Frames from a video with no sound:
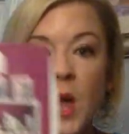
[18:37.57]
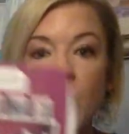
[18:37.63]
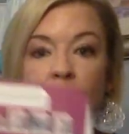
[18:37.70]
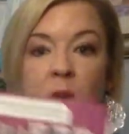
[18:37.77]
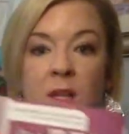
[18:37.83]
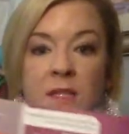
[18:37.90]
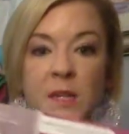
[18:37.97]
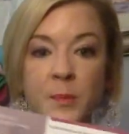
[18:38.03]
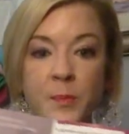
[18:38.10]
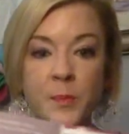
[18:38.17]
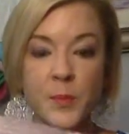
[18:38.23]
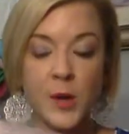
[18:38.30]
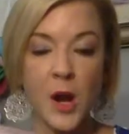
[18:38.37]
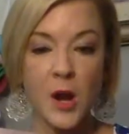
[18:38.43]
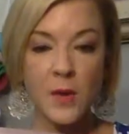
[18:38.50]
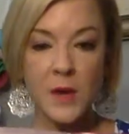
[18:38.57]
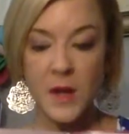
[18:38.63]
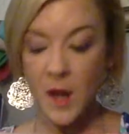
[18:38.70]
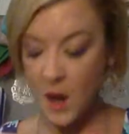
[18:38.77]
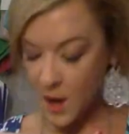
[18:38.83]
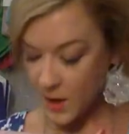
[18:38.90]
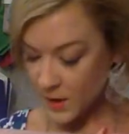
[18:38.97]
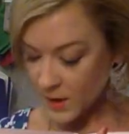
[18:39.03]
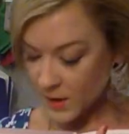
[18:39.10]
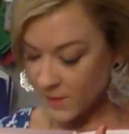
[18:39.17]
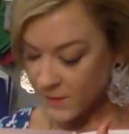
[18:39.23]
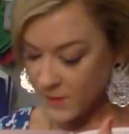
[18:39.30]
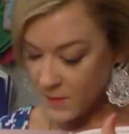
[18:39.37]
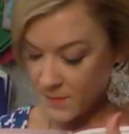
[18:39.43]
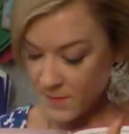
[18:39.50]
What's a pro and con
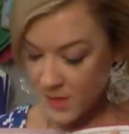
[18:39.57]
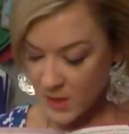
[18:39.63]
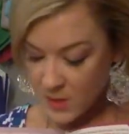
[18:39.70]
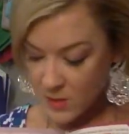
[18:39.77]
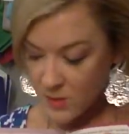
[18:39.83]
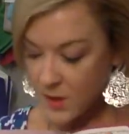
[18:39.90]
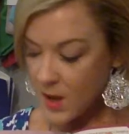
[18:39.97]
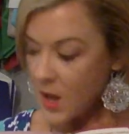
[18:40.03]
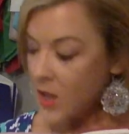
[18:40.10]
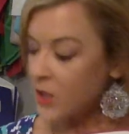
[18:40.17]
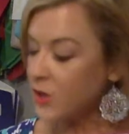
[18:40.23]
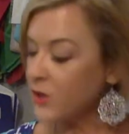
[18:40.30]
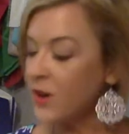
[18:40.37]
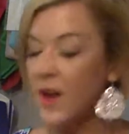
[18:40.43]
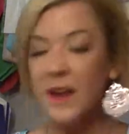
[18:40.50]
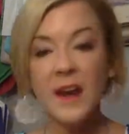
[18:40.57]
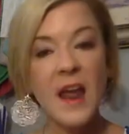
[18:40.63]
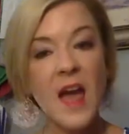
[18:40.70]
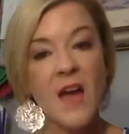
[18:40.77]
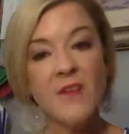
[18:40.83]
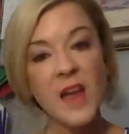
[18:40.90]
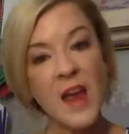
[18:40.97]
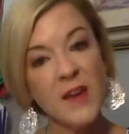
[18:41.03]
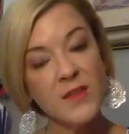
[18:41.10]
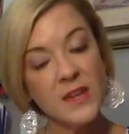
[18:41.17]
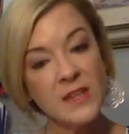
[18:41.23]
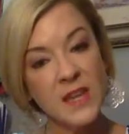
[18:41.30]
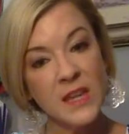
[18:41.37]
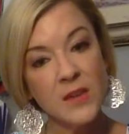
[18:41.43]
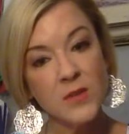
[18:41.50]
of the middle? You're not going to have
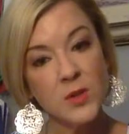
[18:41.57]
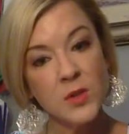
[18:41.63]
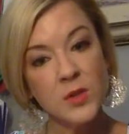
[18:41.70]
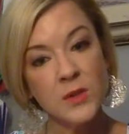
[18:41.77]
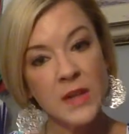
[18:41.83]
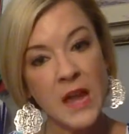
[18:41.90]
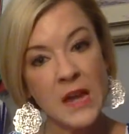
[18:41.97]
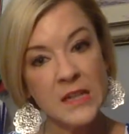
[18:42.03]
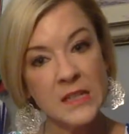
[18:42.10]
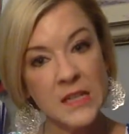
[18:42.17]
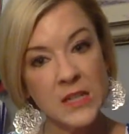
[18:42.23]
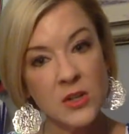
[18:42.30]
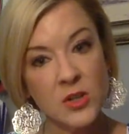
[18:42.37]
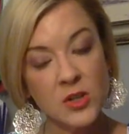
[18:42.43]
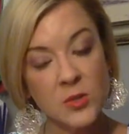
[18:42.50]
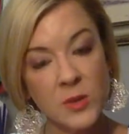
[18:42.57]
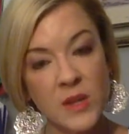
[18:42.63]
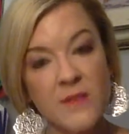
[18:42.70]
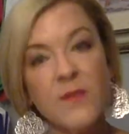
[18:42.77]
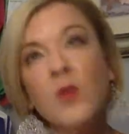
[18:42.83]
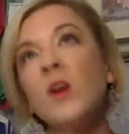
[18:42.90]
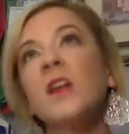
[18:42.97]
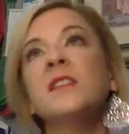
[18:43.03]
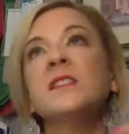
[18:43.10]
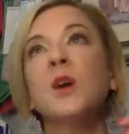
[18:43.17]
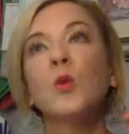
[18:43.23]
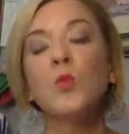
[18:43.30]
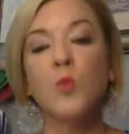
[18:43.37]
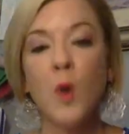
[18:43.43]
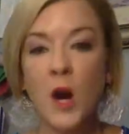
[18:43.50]
everything if you do an 18 or a 24. It's
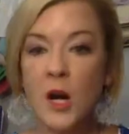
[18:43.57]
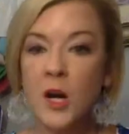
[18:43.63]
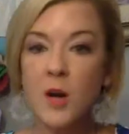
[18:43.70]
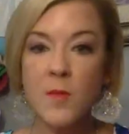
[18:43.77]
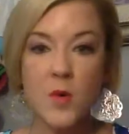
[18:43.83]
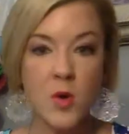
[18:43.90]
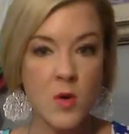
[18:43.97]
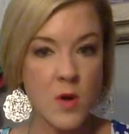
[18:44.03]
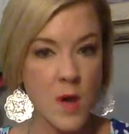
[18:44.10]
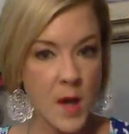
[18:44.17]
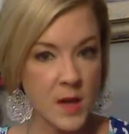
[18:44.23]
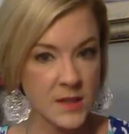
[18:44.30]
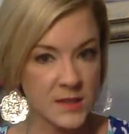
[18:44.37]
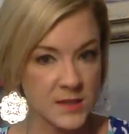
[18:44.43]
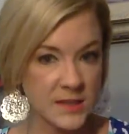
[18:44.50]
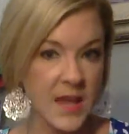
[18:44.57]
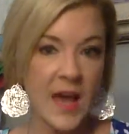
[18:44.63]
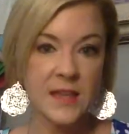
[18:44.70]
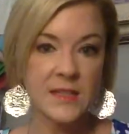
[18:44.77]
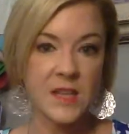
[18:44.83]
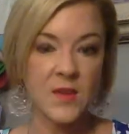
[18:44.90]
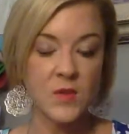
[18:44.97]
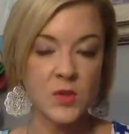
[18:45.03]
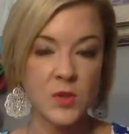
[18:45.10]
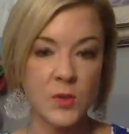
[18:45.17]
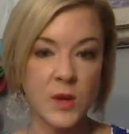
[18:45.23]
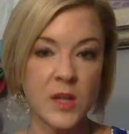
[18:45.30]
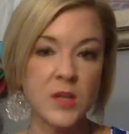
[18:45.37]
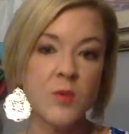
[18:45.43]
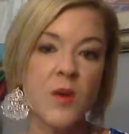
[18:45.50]
a workable size
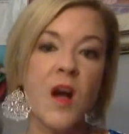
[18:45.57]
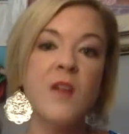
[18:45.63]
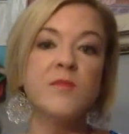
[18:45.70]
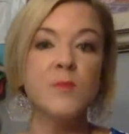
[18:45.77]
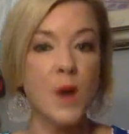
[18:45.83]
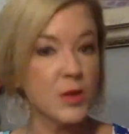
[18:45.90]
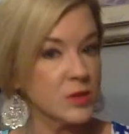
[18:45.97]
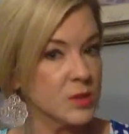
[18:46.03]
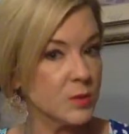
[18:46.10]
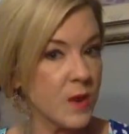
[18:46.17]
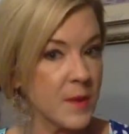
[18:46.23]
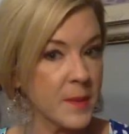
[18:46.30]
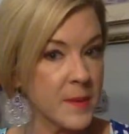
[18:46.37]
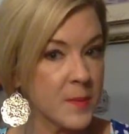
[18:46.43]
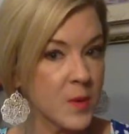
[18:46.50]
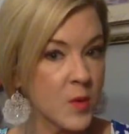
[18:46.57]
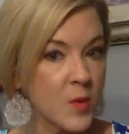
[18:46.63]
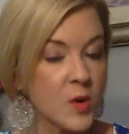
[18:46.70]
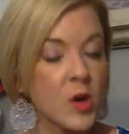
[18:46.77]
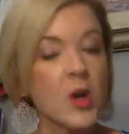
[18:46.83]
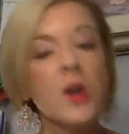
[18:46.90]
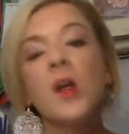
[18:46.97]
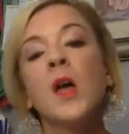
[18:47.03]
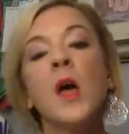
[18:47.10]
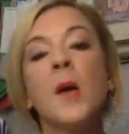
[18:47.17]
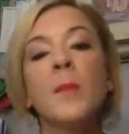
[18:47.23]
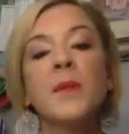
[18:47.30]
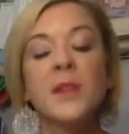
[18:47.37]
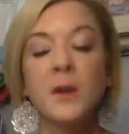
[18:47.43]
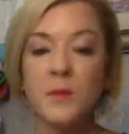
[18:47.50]
inventory. You will have most of what people order,
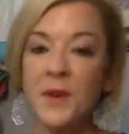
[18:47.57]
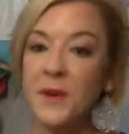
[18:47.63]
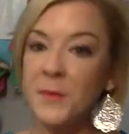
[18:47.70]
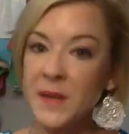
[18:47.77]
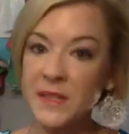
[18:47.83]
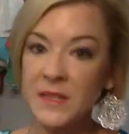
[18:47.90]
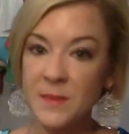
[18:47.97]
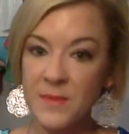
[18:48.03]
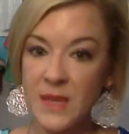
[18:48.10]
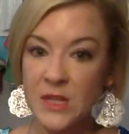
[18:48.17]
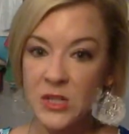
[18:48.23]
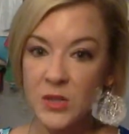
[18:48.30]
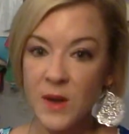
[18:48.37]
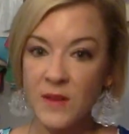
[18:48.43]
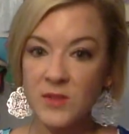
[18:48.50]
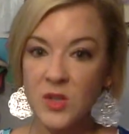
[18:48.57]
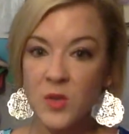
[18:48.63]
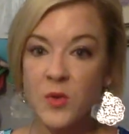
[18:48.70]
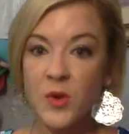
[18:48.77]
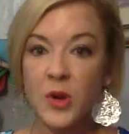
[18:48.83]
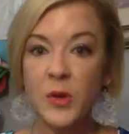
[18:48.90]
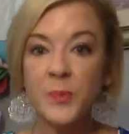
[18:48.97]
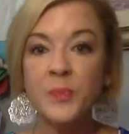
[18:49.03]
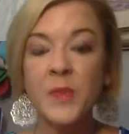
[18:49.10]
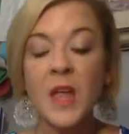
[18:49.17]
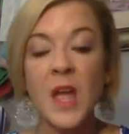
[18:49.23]
but there will be some things you have to order.